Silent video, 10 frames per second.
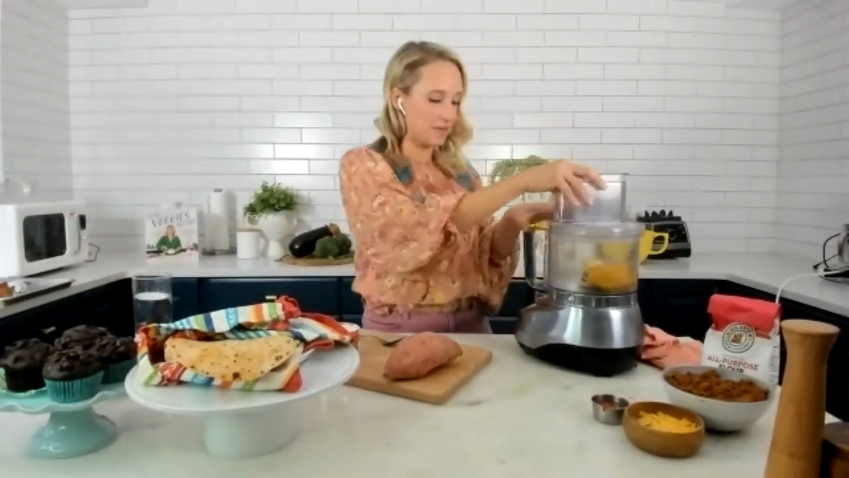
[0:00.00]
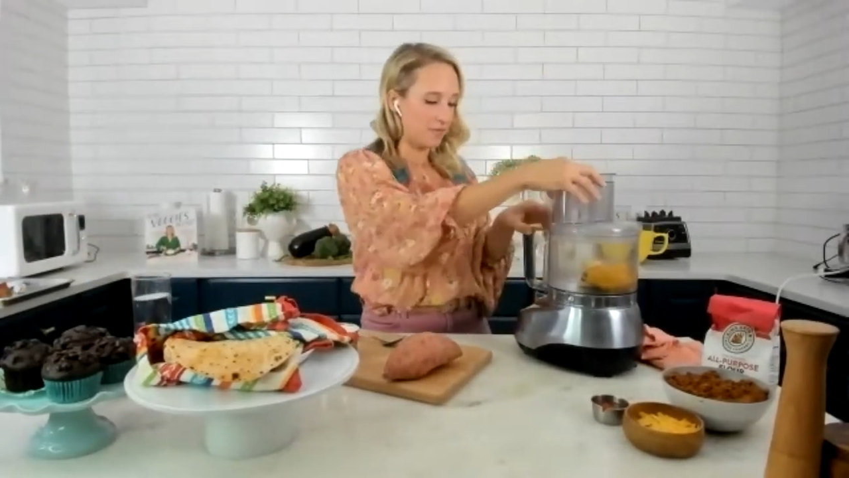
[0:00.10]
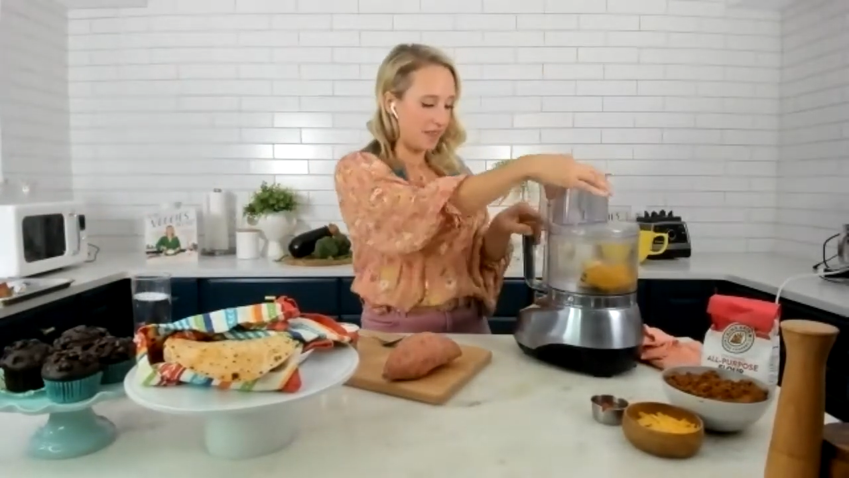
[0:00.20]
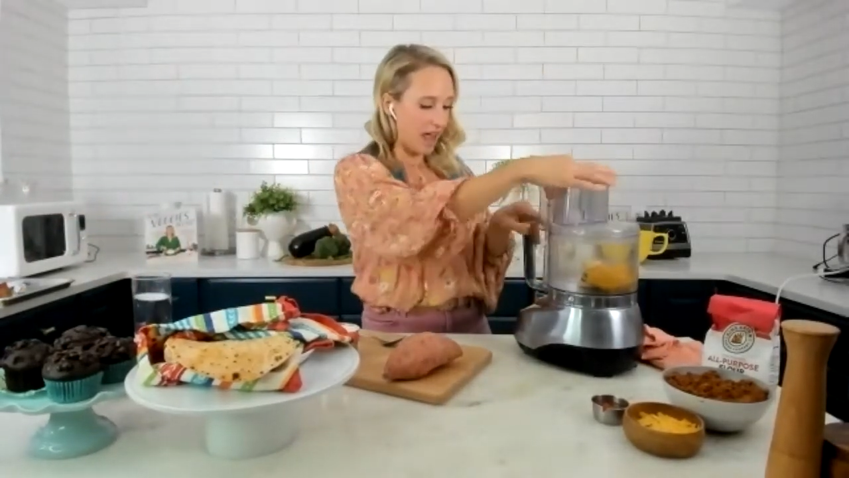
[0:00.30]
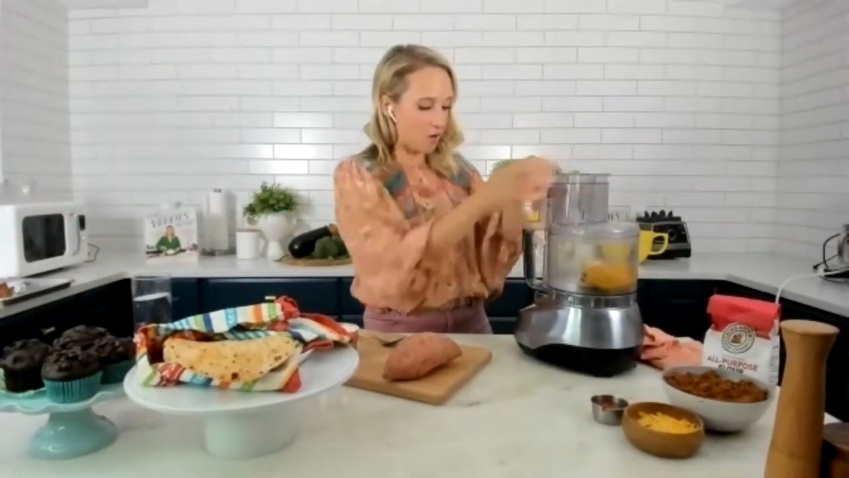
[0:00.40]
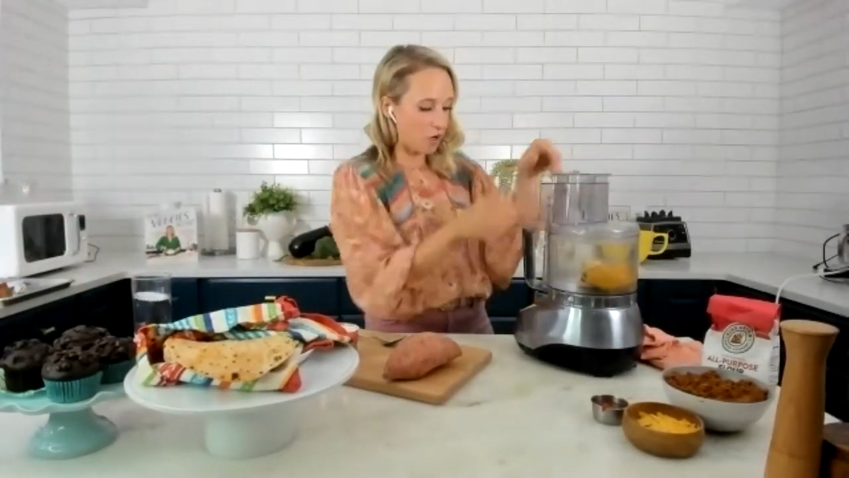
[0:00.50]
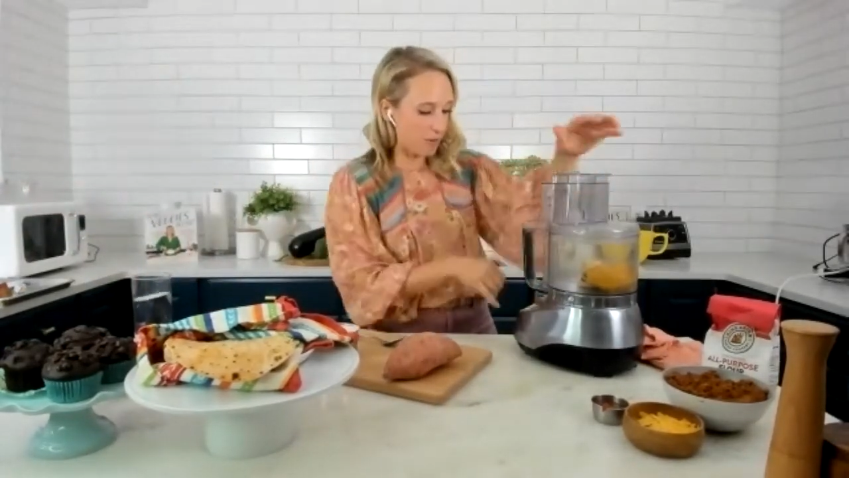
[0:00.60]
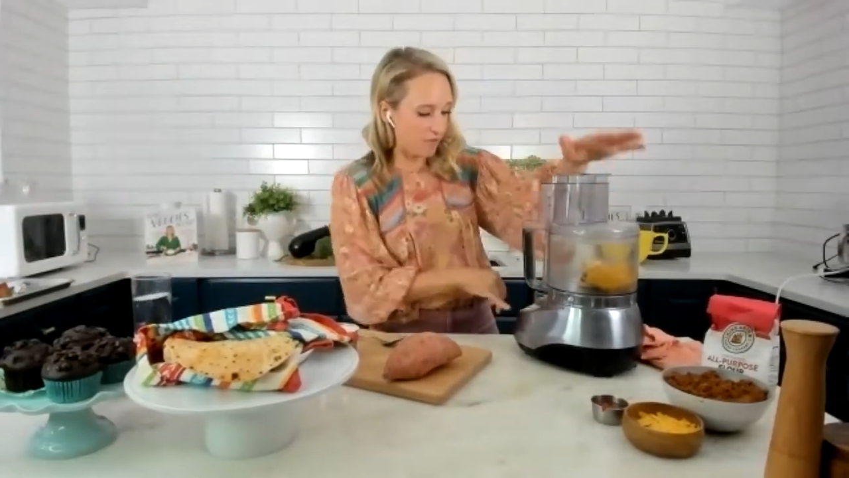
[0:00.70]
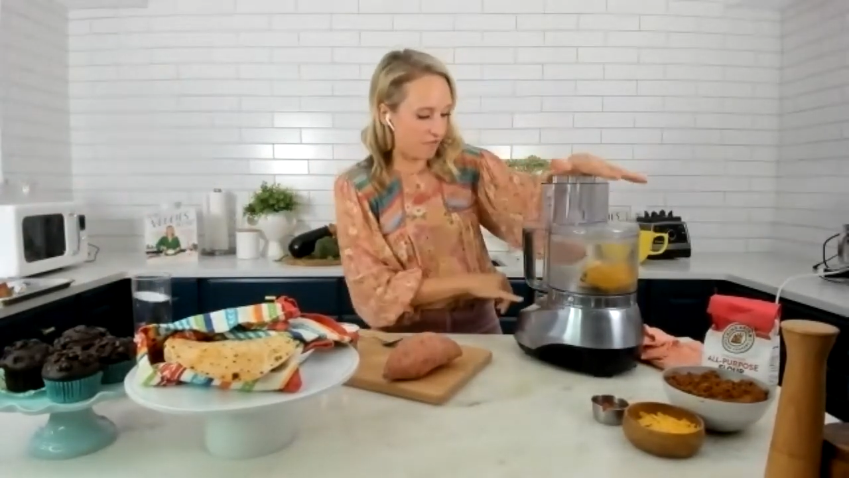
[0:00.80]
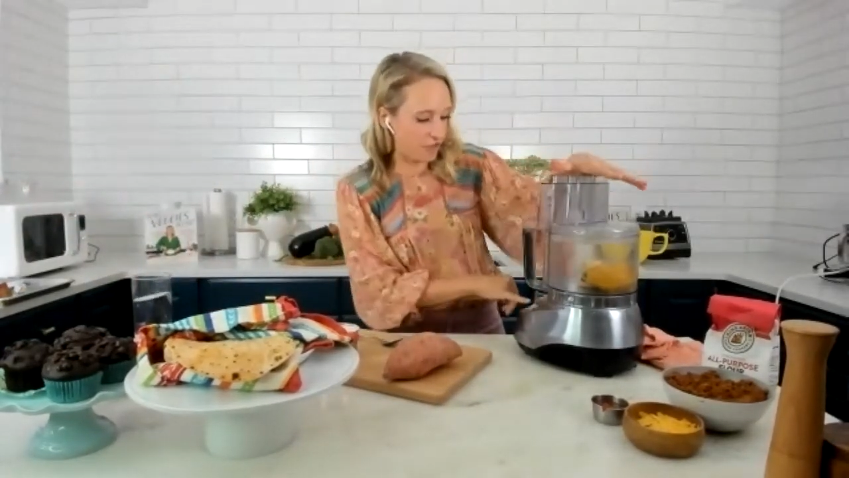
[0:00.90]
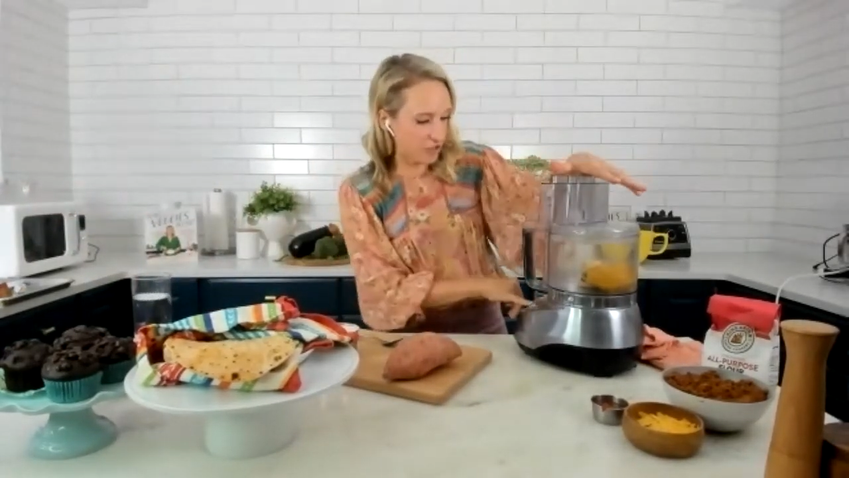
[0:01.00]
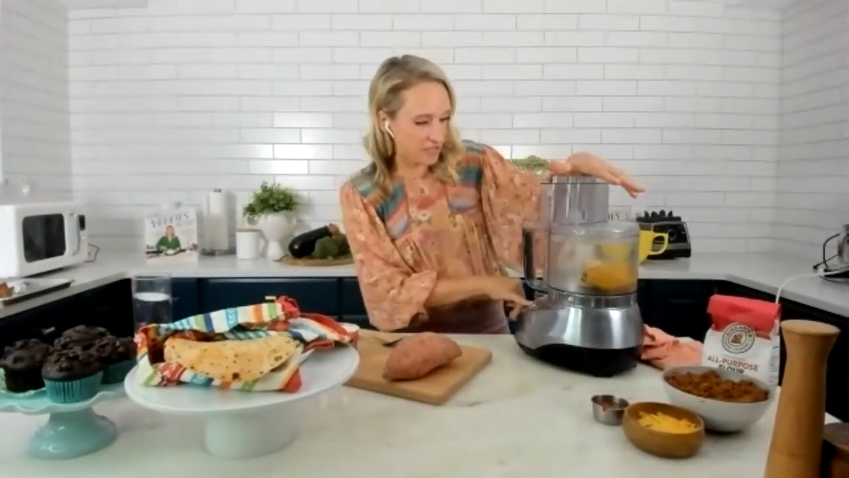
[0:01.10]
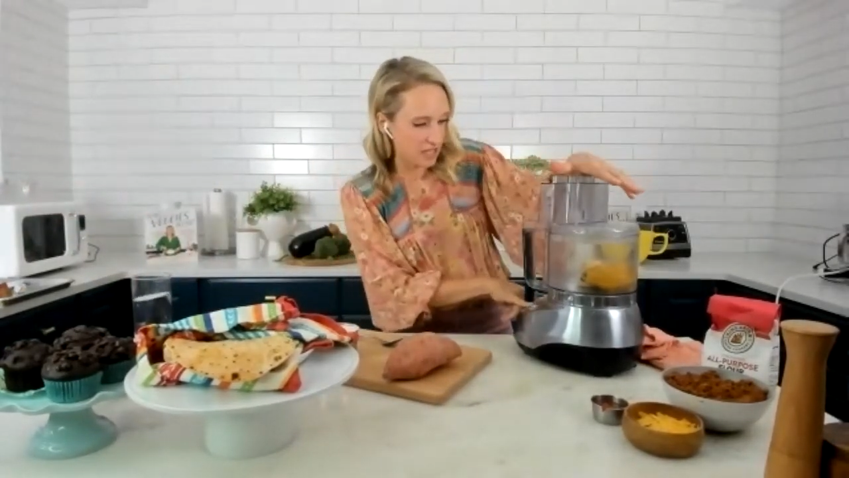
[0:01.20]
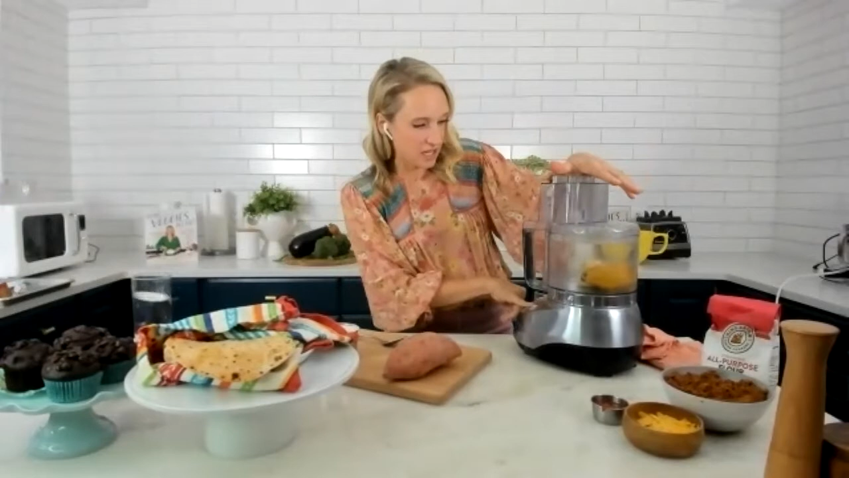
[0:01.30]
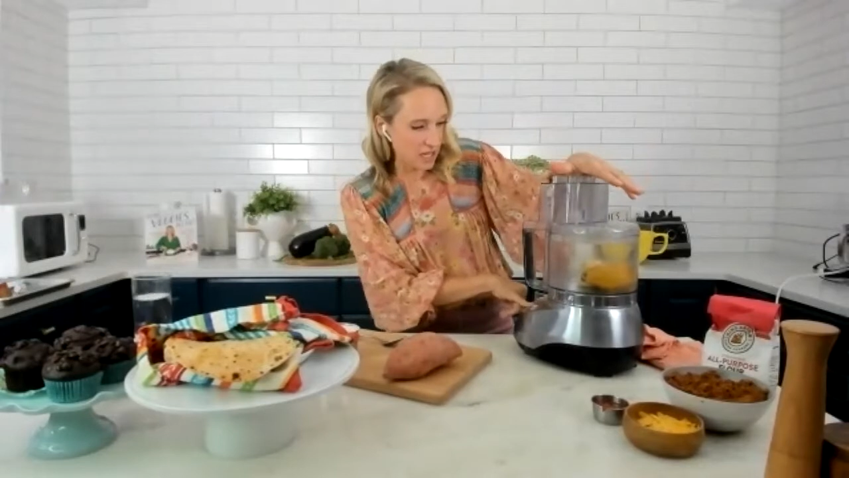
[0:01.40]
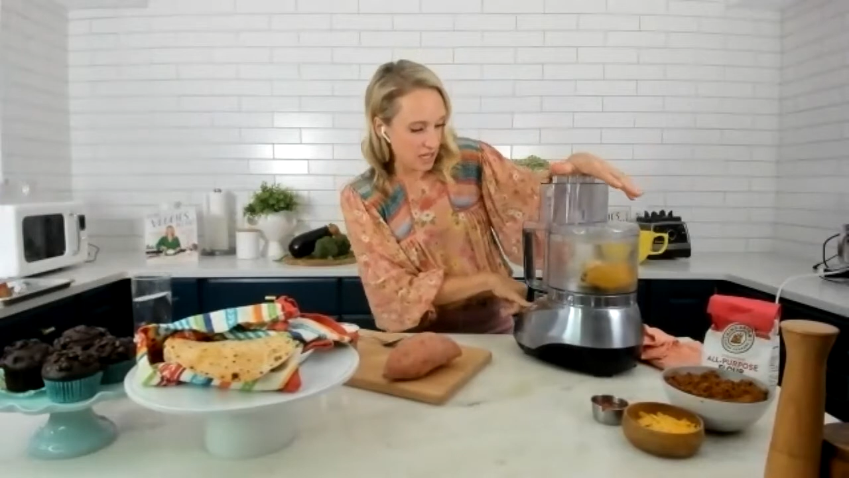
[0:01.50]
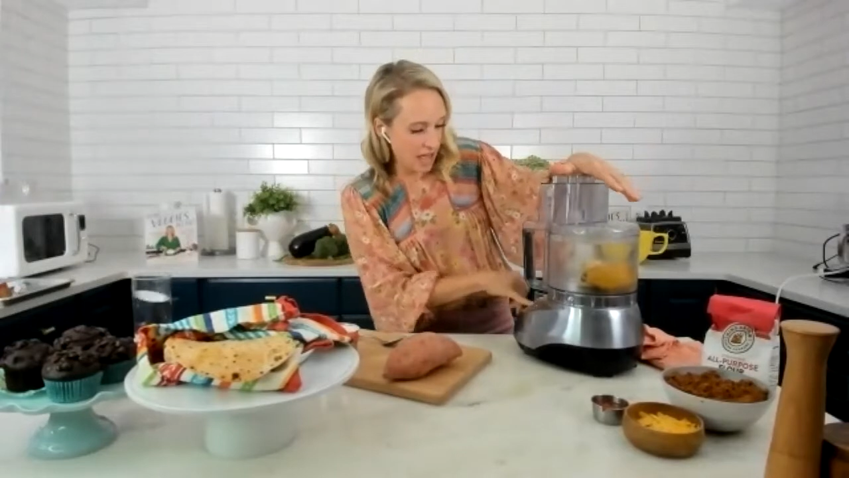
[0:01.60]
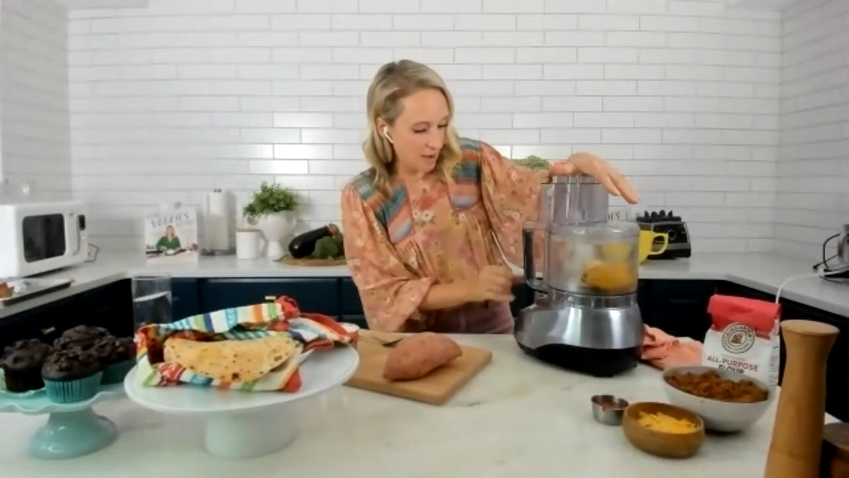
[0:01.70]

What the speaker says: some flour, but first,